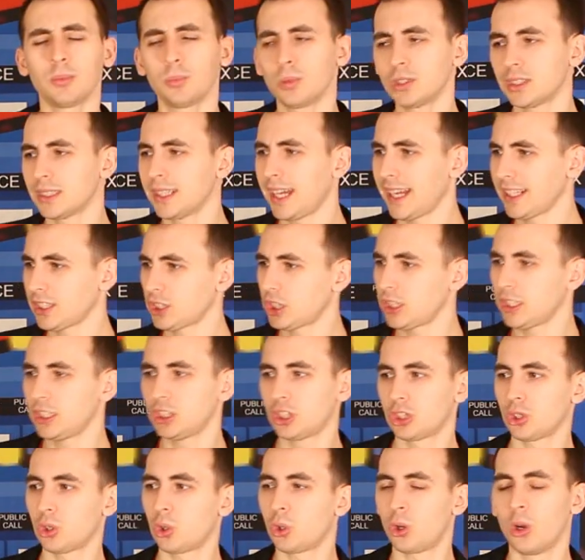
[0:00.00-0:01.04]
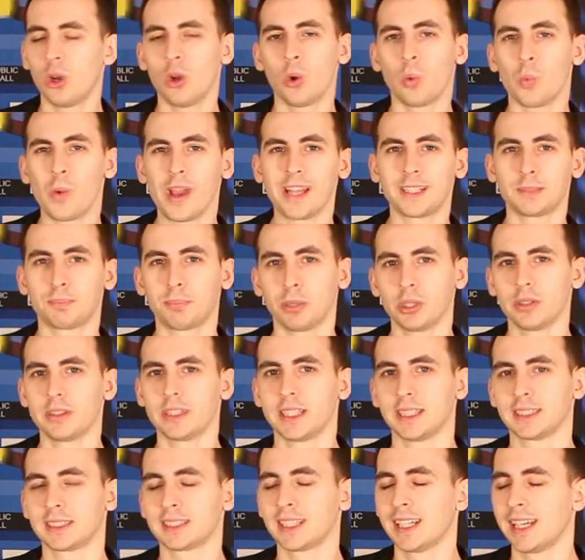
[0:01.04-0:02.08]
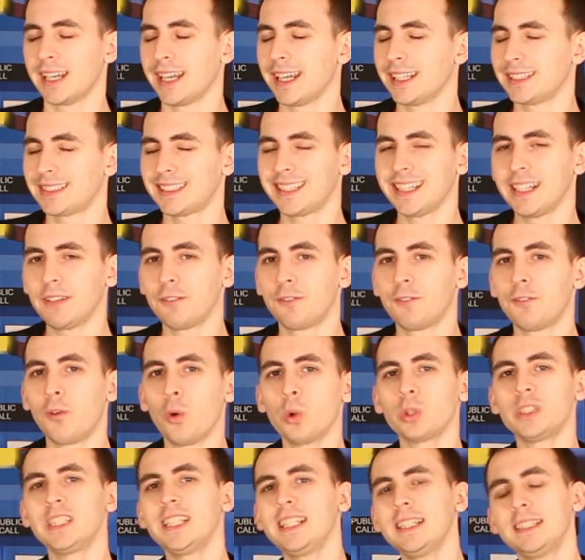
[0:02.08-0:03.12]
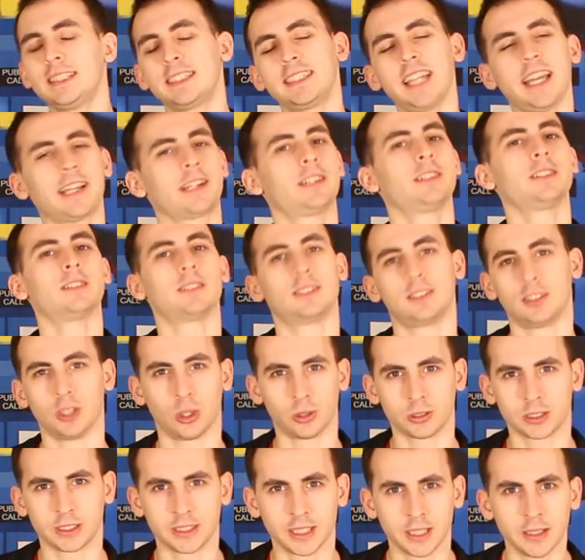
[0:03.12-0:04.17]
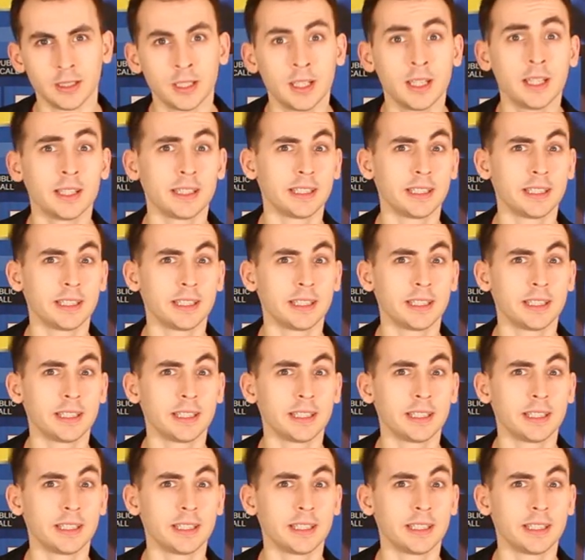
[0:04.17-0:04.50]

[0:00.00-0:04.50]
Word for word: I wasn't actually sure where to put this. It's the 42nd Doctor.